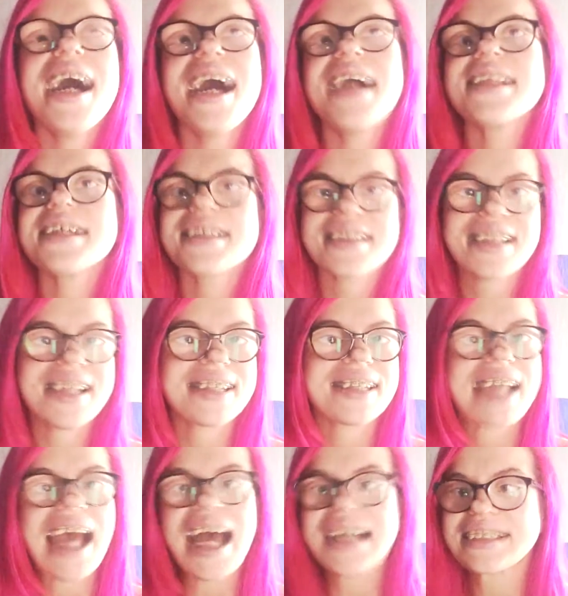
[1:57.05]
And then
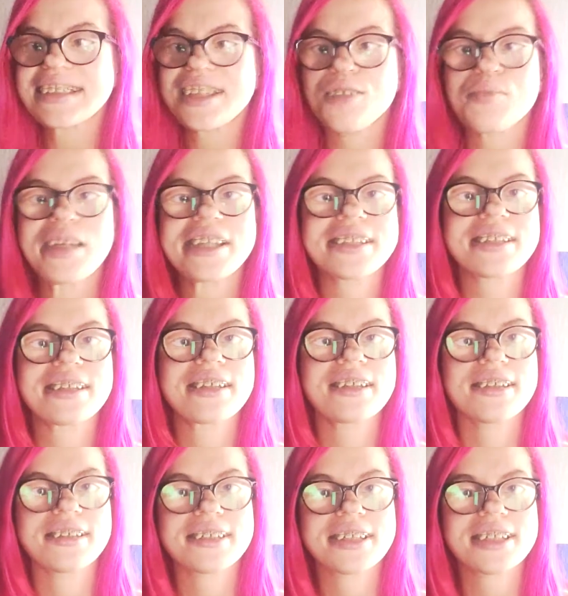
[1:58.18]
it has the amazing
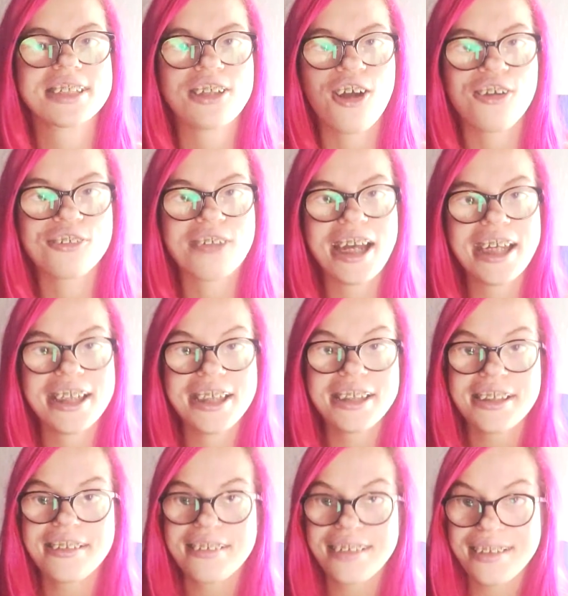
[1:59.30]
Hurt's
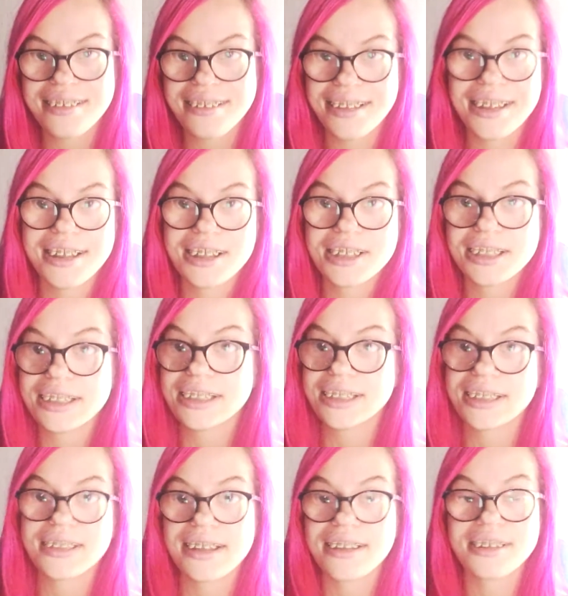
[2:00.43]
songwriting that
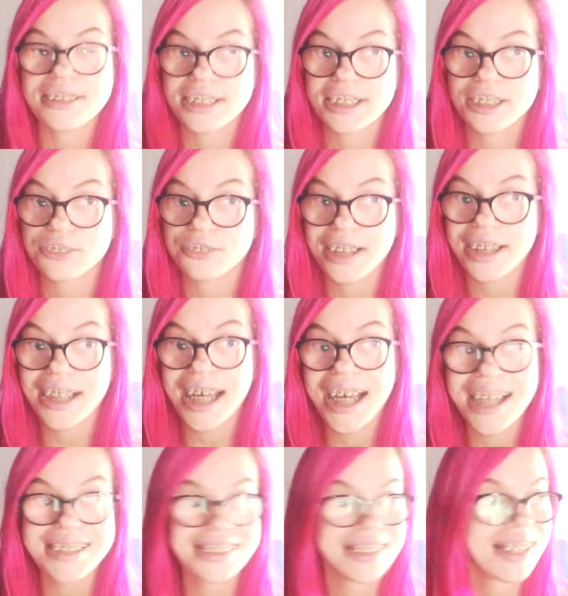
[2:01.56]
they're just great at.